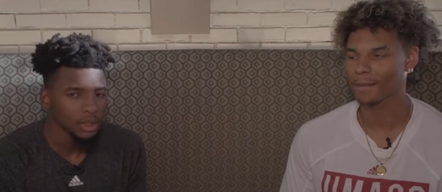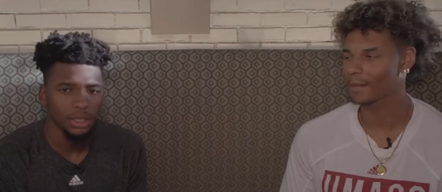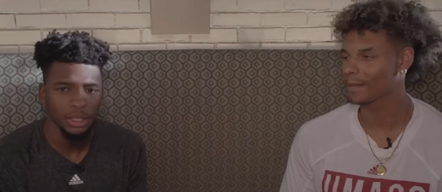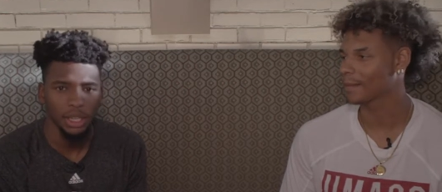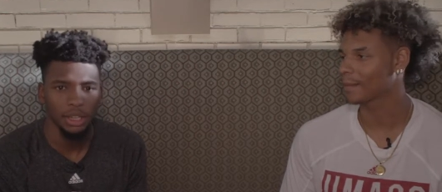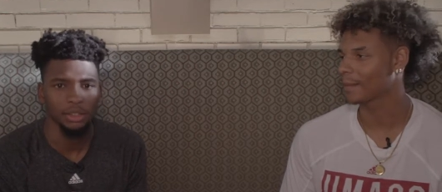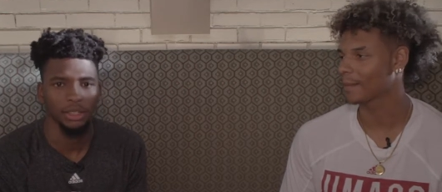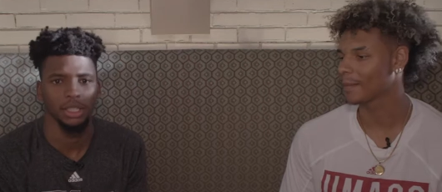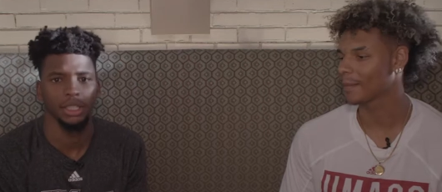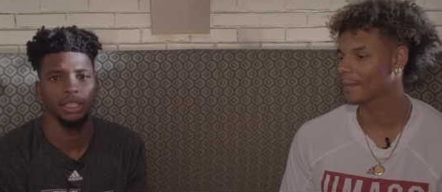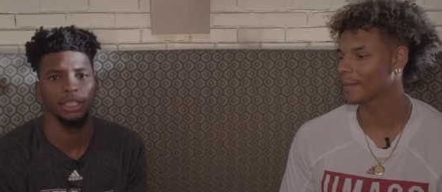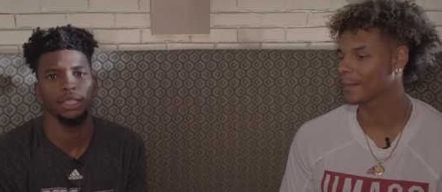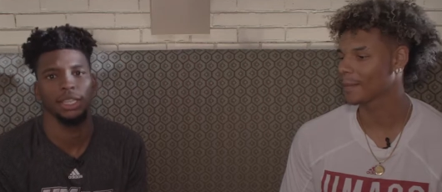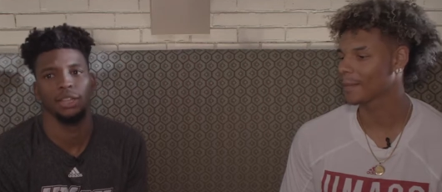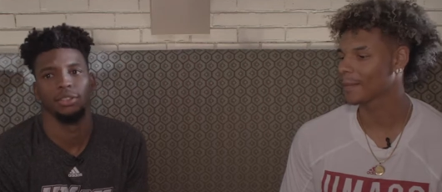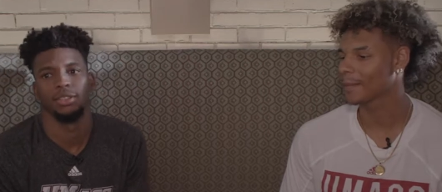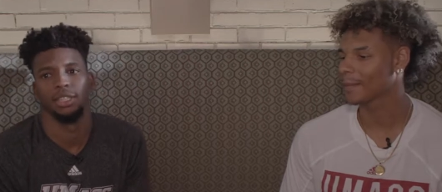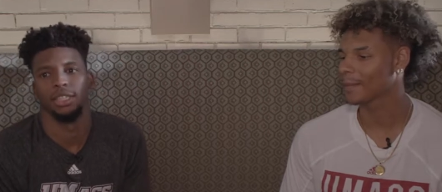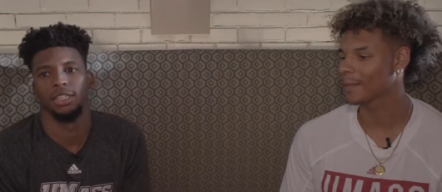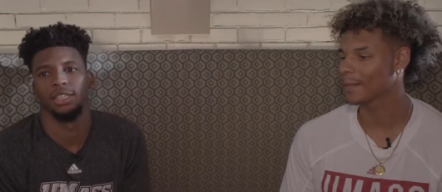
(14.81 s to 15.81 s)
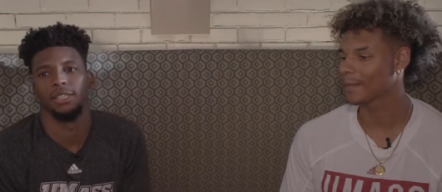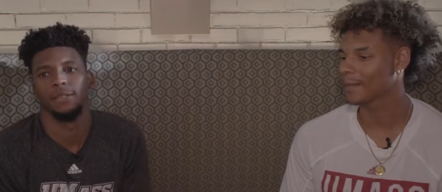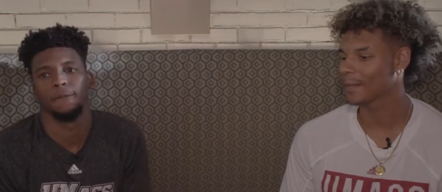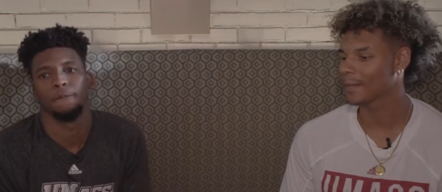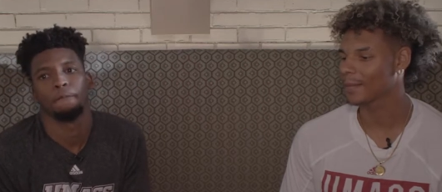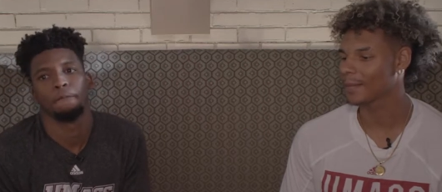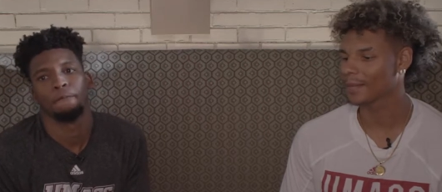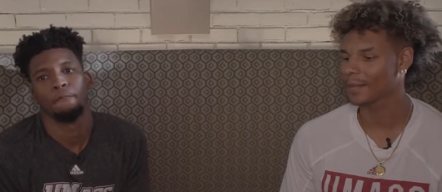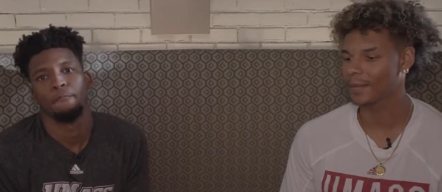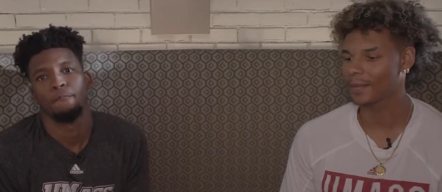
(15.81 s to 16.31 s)
Speaker 1: Sounds good, sounds good.
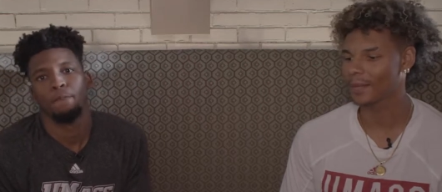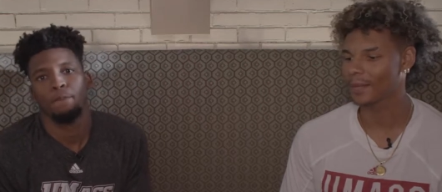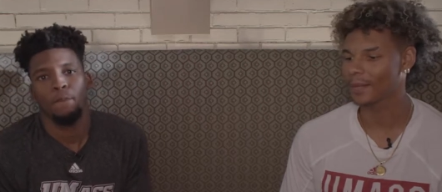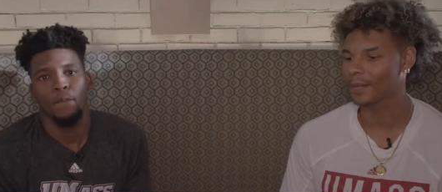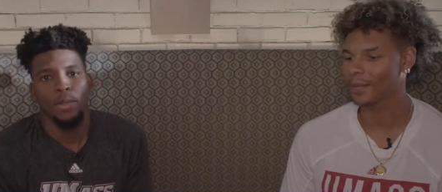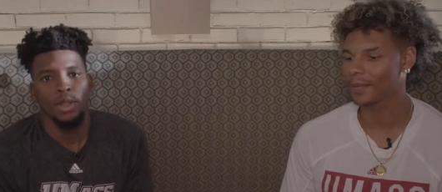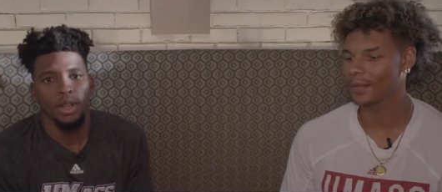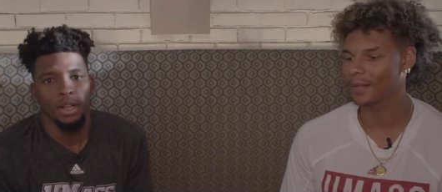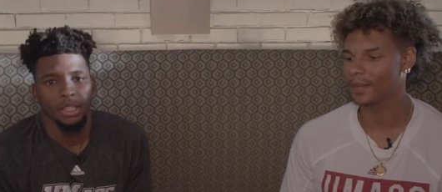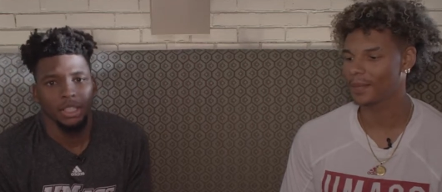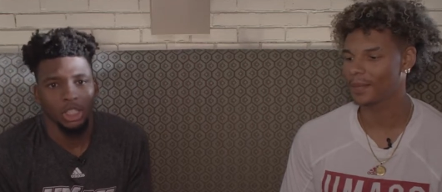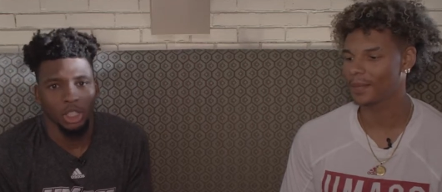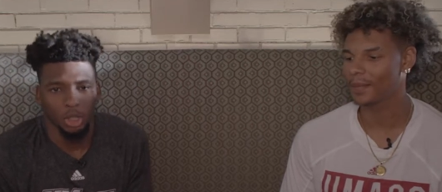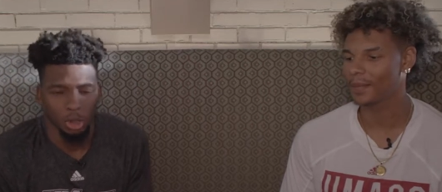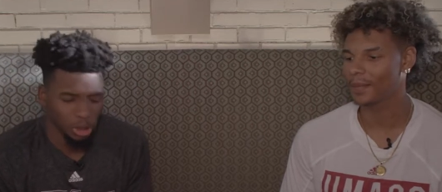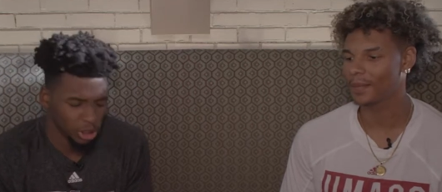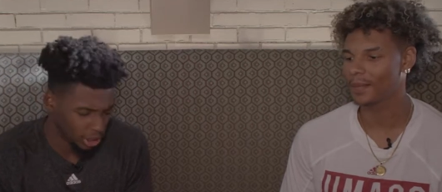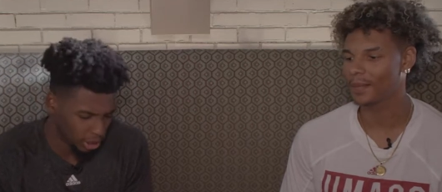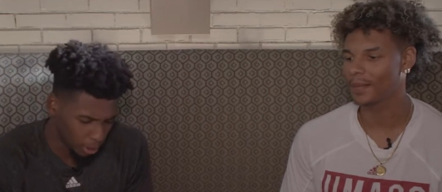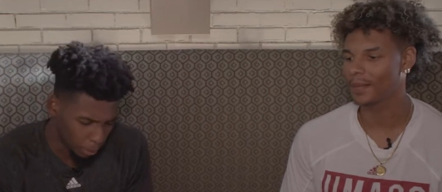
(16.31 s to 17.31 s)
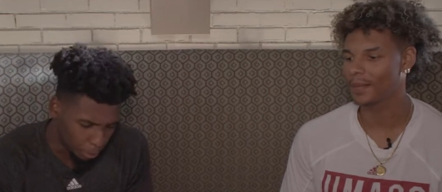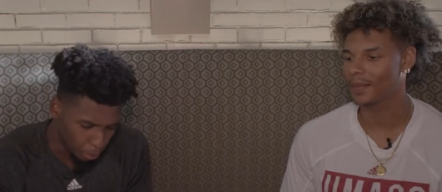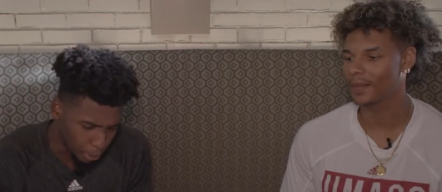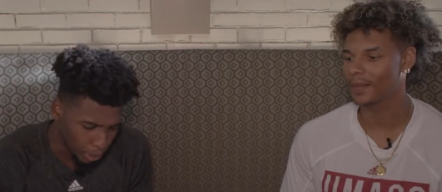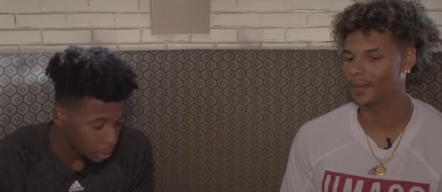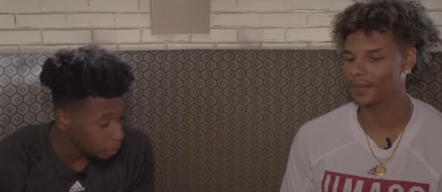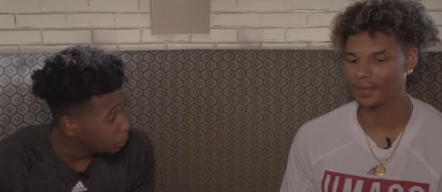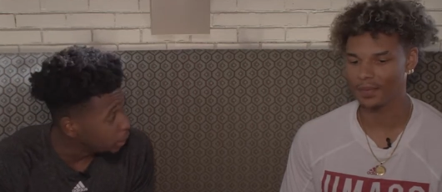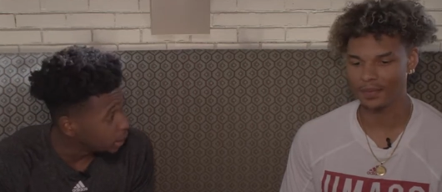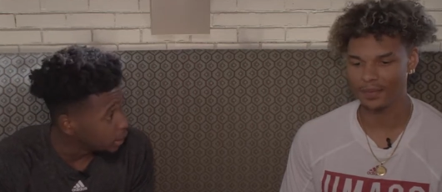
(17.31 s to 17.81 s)
So this is a
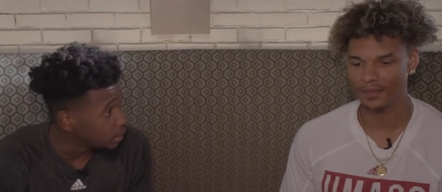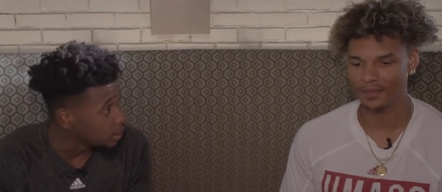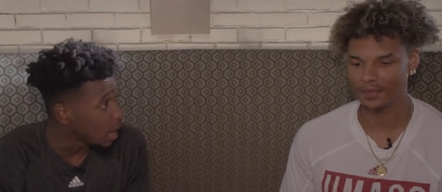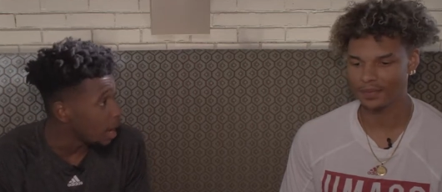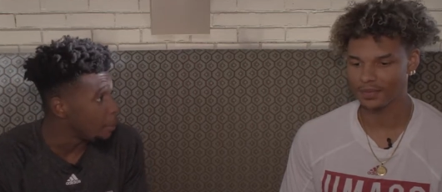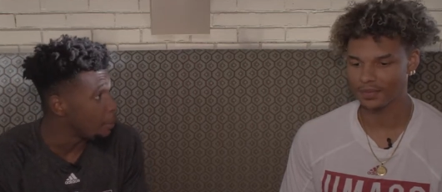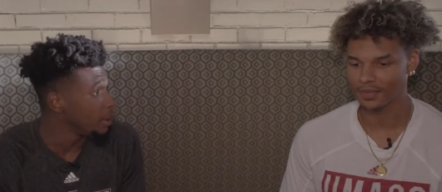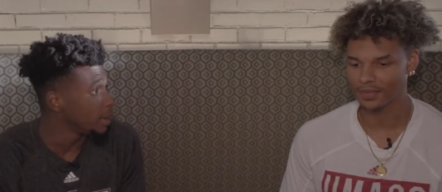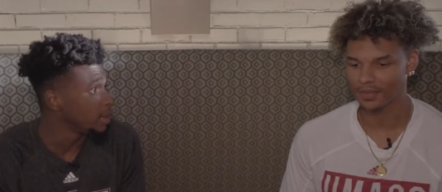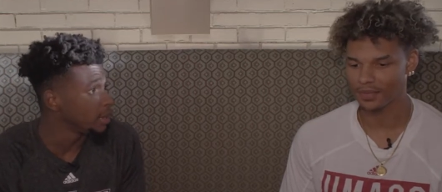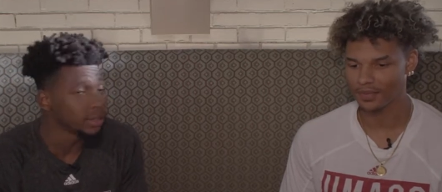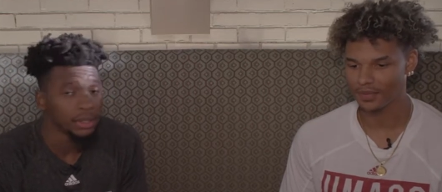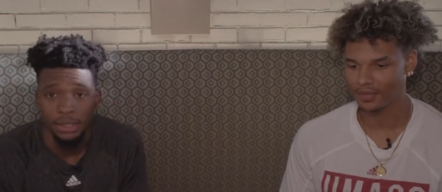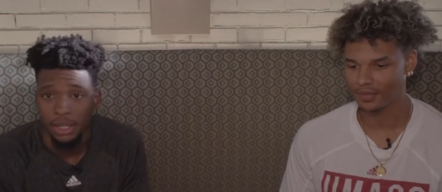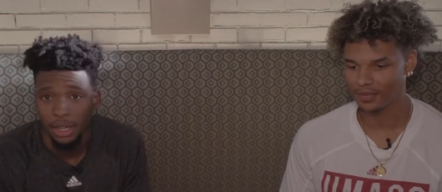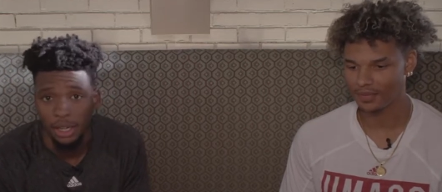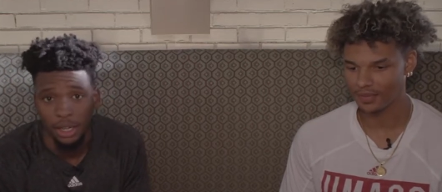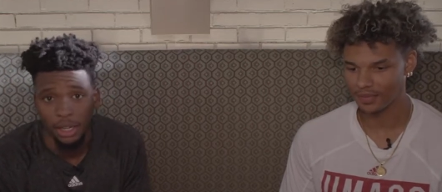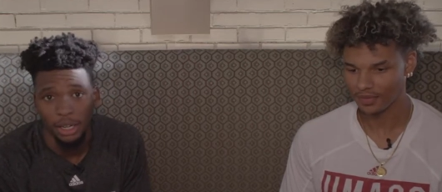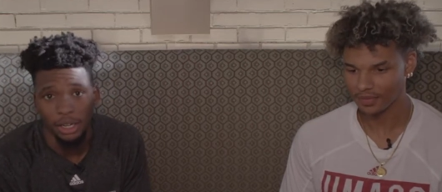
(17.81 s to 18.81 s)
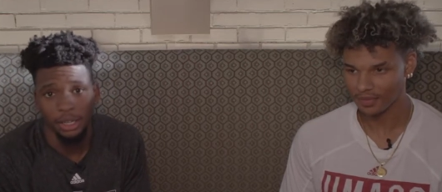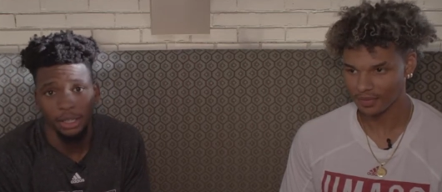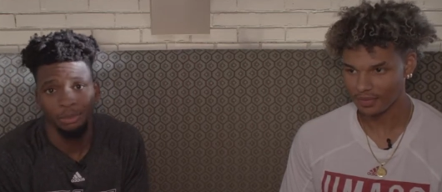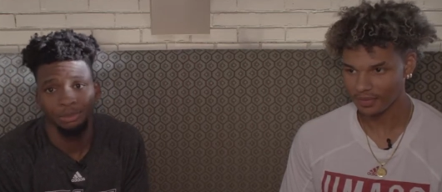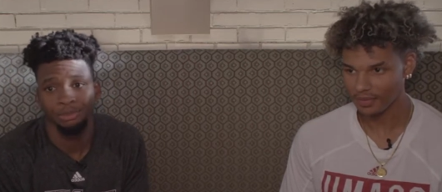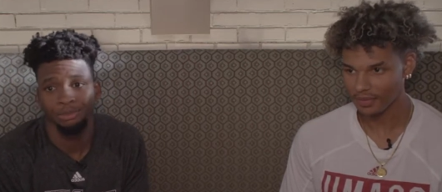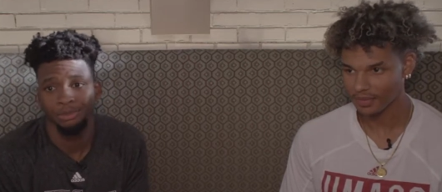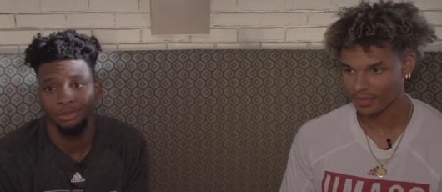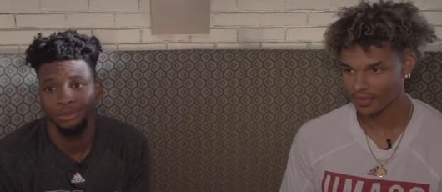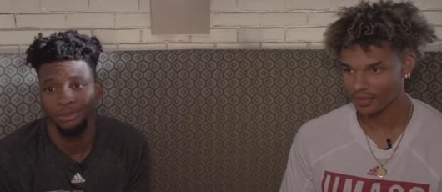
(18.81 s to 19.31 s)
pretty big topic, uh,
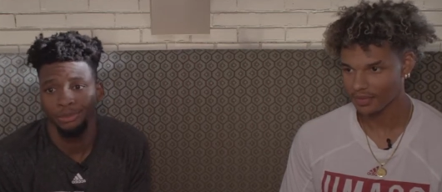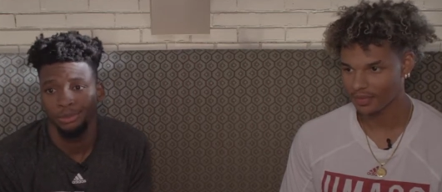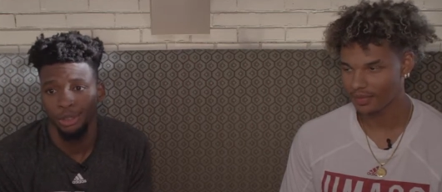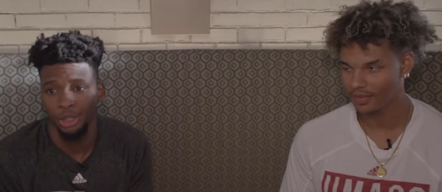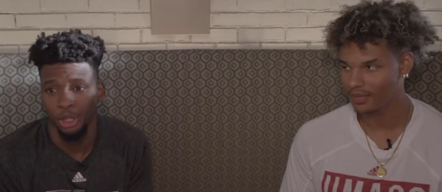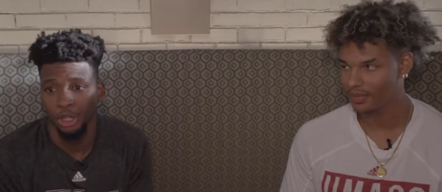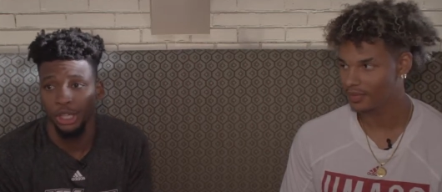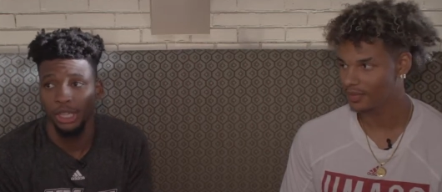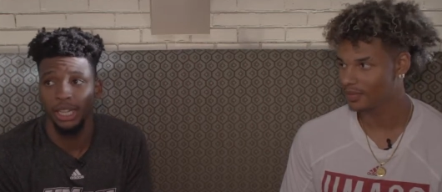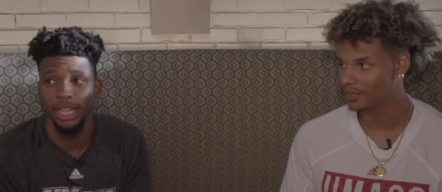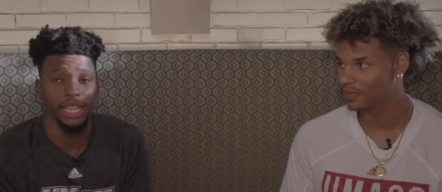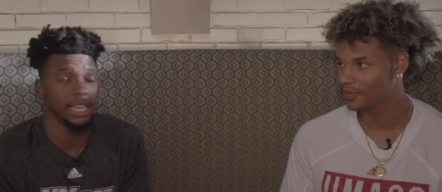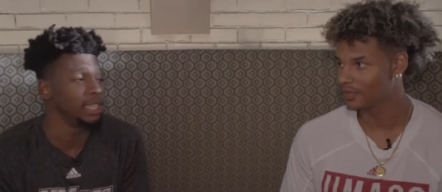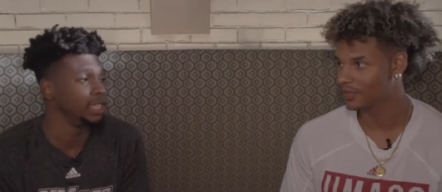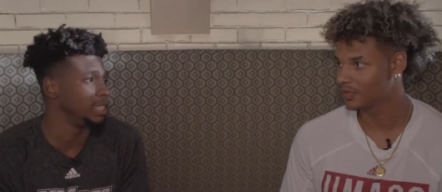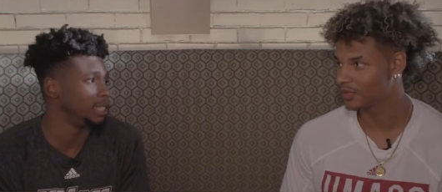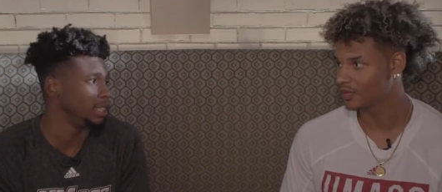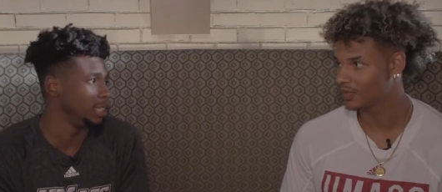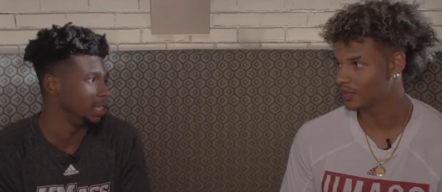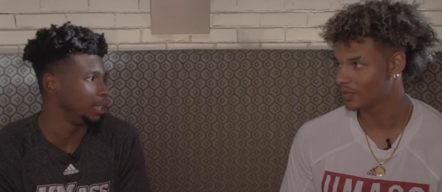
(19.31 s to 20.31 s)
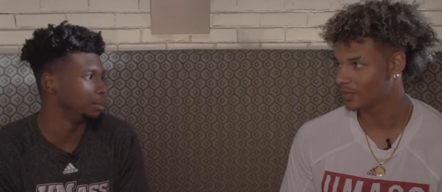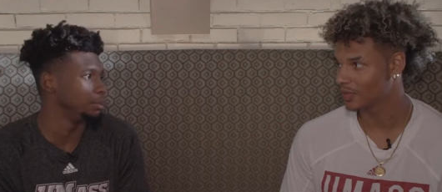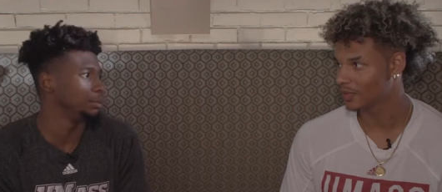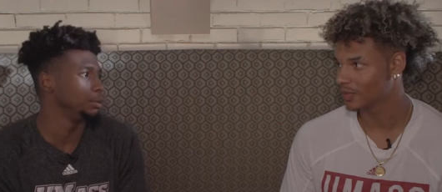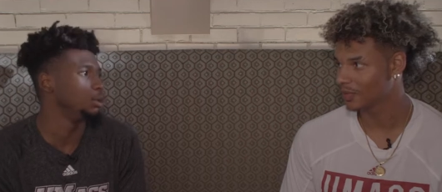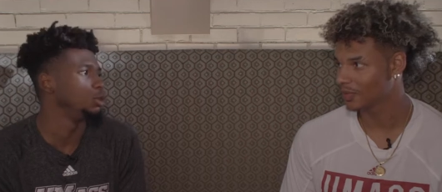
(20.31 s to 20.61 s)
circulating the team.